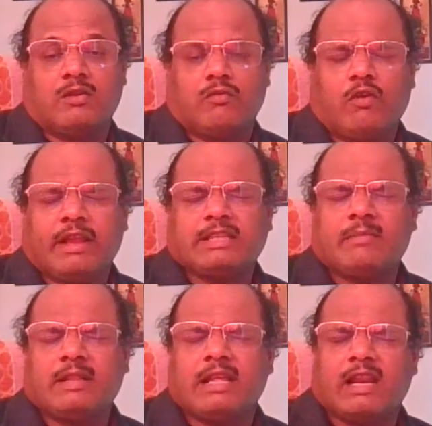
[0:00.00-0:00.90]
For
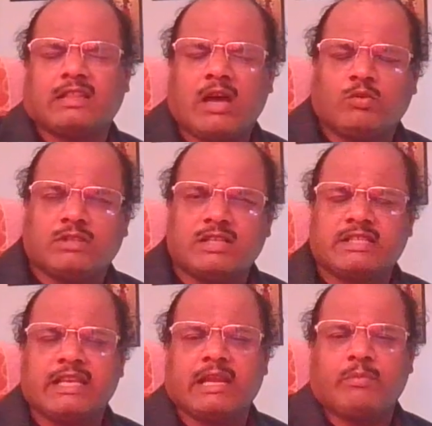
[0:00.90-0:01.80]
example, there are 1,000
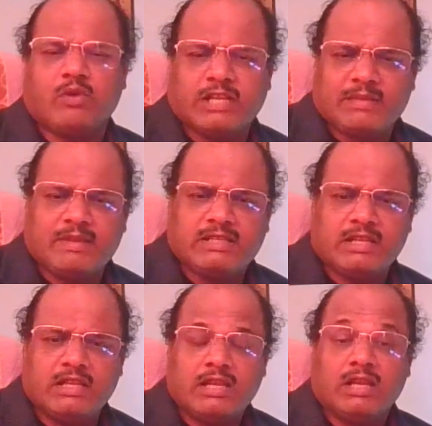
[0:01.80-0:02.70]
CRM project
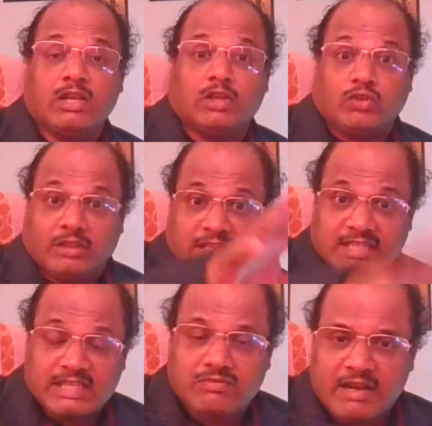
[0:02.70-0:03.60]
basically. So this
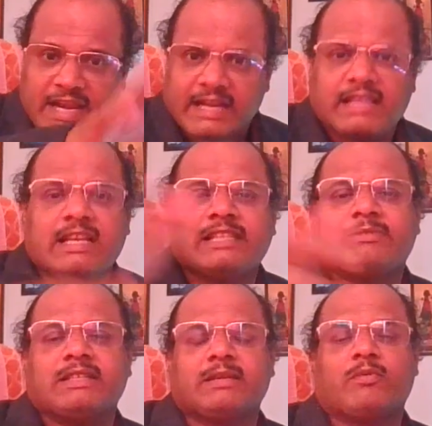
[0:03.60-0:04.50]
is one data science
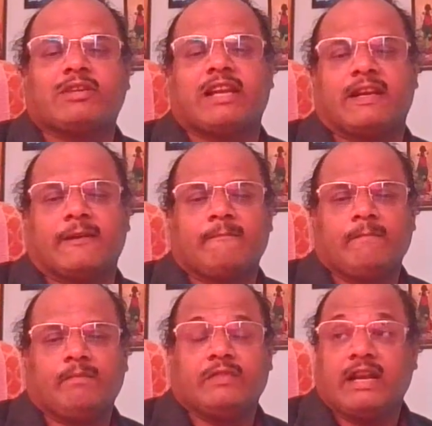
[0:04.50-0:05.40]
basic project,
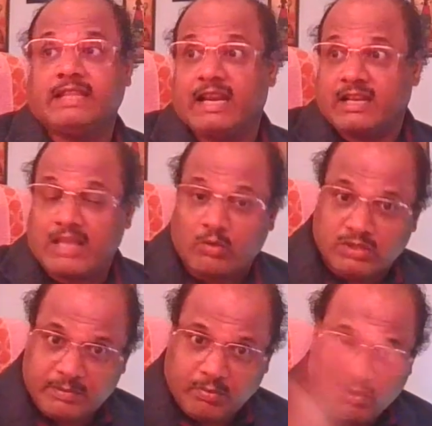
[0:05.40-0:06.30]
that there are
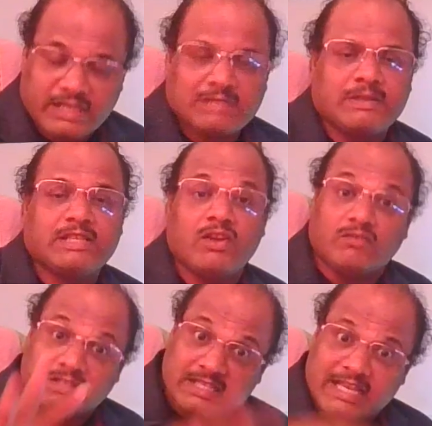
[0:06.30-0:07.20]
1,000 projects basically of
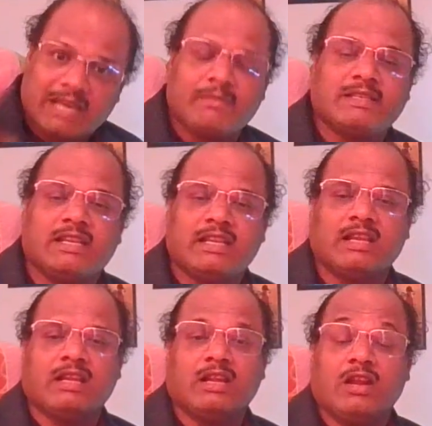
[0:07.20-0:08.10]
the CRM basically,
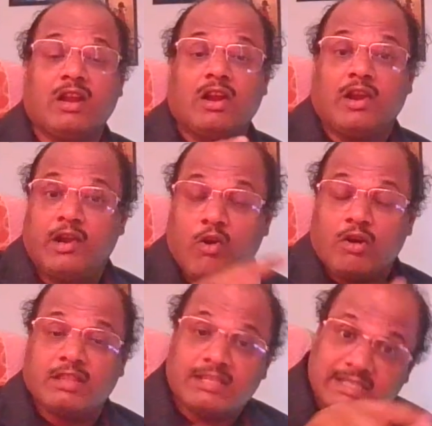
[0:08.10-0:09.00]

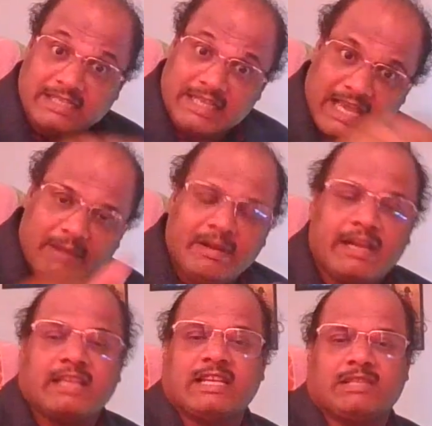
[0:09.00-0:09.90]
not the CRM
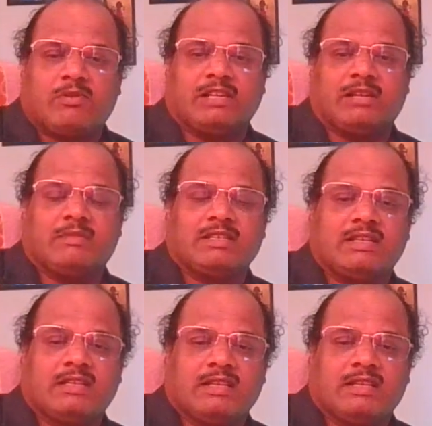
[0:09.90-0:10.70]
data science project basically.